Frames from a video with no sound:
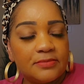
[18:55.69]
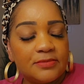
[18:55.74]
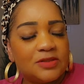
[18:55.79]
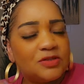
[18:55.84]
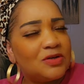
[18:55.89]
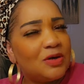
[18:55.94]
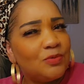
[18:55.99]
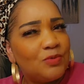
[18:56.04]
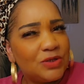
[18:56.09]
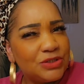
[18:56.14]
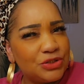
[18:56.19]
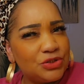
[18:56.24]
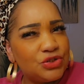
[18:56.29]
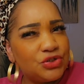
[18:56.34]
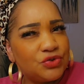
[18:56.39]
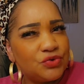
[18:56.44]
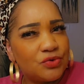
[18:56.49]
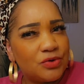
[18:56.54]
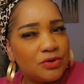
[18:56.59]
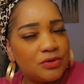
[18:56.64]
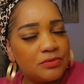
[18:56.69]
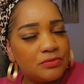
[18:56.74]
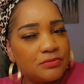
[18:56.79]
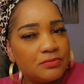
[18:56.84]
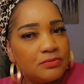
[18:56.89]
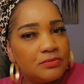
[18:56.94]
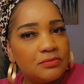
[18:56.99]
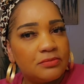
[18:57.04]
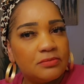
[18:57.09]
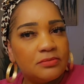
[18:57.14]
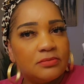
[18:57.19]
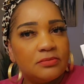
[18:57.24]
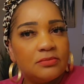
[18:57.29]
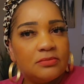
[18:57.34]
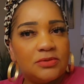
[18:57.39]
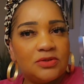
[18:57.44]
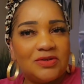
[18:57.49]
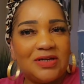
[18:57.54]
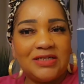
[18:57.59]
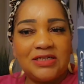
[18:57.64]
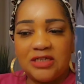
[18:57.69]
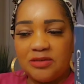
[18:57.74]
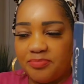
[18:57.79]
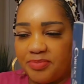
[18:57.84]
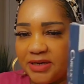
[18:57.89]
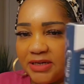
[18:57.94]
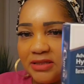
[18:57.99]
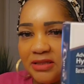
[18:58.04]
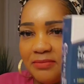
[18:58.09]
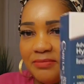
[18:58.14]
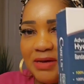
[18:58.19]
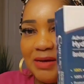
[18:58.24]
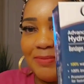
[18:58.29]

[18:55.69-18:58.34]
So I wasn't sure. So I did pick them